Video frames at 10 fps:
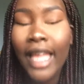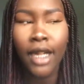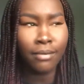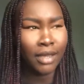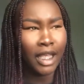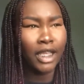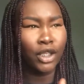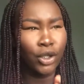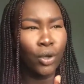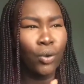And I'm like,
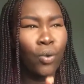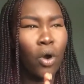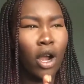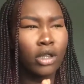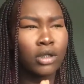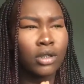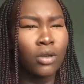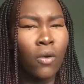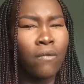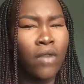you are
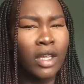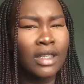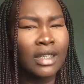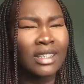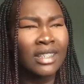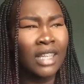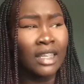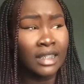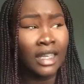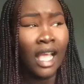so fucking
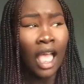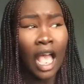disgusting.